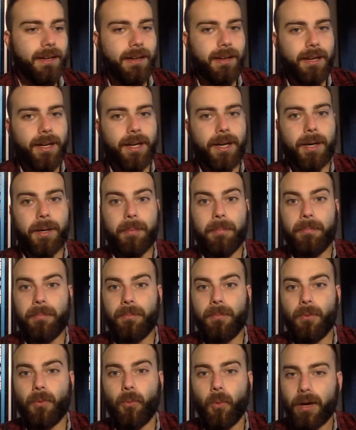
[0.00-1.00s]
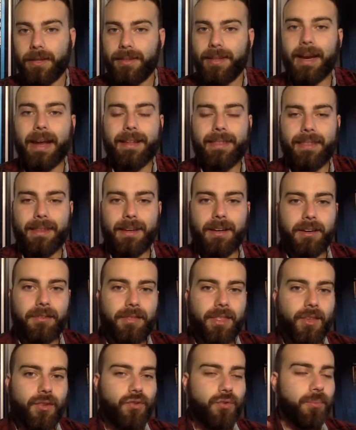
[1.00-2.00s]
What did I think of
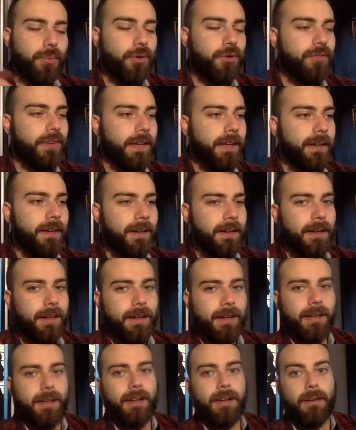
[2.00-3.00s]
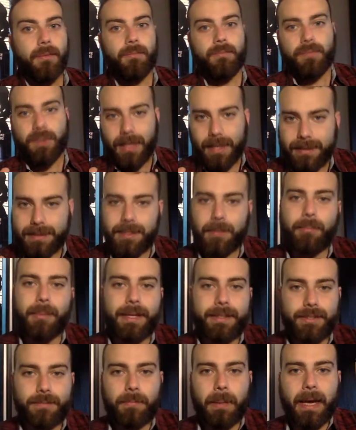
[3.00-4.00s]
this movie? It's a
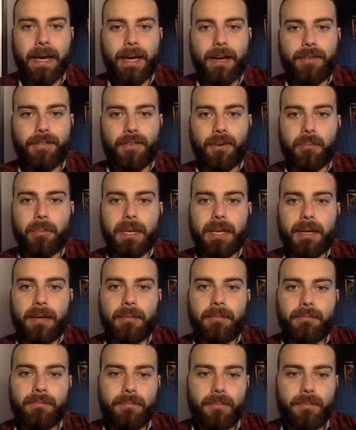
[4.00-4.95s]
mixed bag for me.